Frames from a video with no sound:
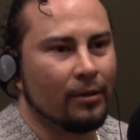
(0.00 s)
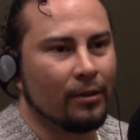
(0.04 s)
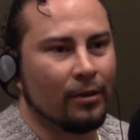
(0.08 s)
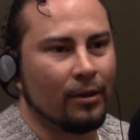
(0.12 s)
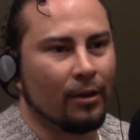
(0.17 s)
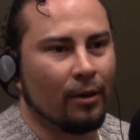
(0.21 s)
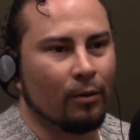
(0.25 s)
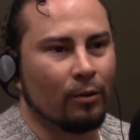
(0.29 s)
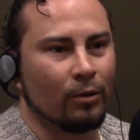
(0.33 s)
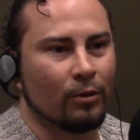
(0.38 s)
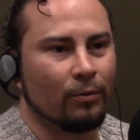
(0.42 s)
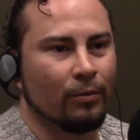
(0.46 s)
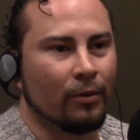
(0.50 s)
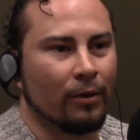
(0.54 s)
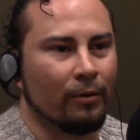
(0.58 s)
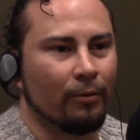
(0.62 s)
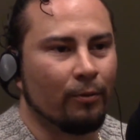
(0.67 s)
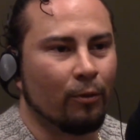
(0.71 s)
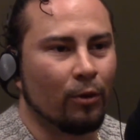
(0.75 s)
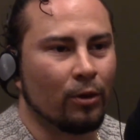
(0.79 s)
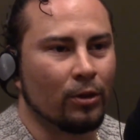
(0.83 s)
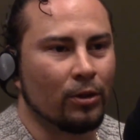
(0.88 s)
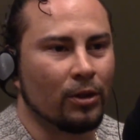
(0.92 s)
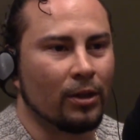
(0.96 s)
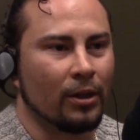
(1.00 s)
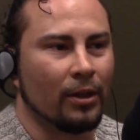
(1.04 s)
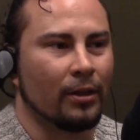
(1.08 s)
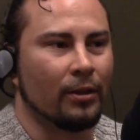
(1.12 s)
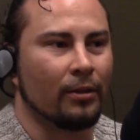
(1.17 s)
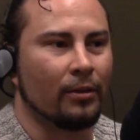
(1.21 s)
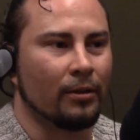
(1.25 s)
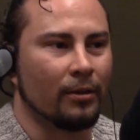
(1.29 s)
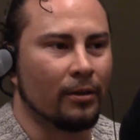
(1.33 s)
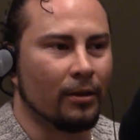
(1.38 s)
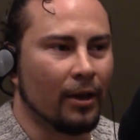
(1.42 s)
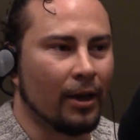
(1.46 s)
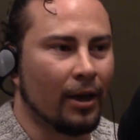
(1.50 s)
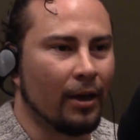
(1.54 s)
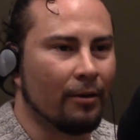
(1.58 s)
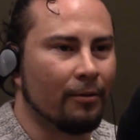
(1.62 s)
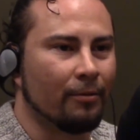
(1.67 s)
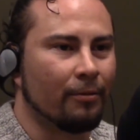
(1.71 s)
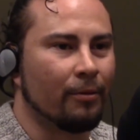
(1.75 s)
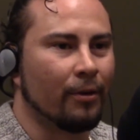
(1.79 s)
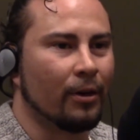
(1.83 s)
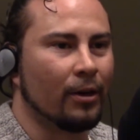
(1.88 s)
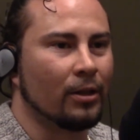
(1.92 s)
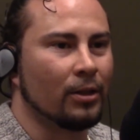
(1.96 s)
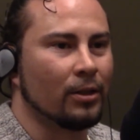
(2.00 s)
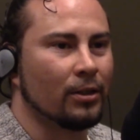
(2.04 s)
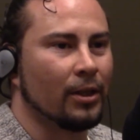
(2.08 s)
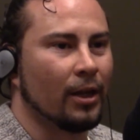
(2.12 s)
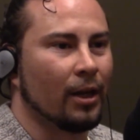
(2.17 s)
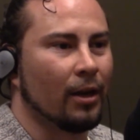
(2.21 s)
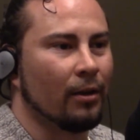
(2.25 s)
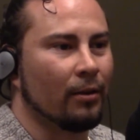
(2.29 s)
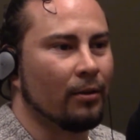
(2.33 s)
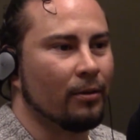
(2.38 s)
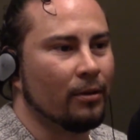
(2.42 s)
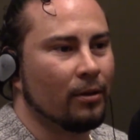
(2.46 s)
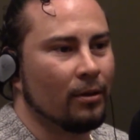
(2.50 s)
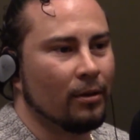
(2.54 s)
I was very fortunate and had friends that